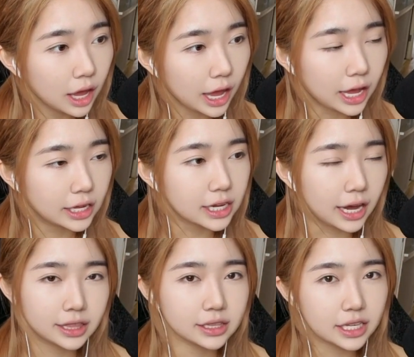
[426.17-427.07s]
and
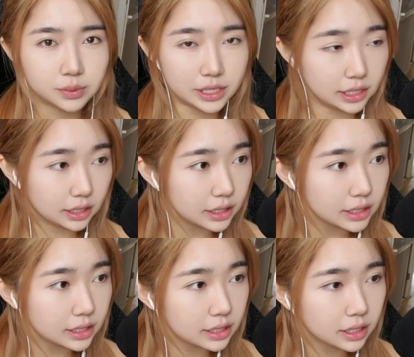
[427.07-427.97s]
I think that's
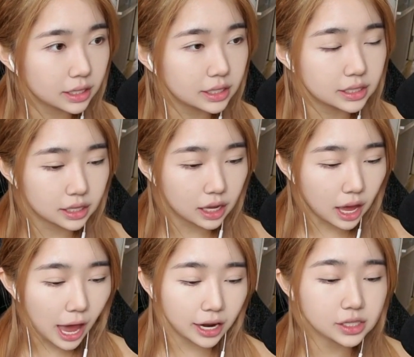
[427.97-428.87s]
ridiculous, because
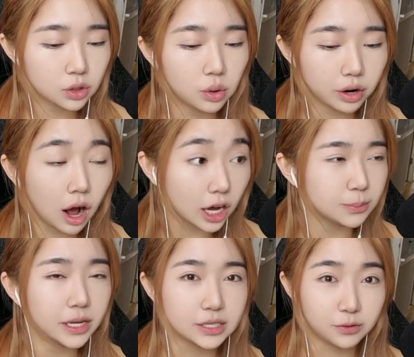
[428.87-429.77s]
at its core,
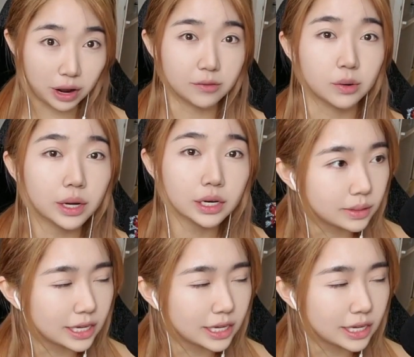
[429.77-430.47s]
cosplay is for everyone.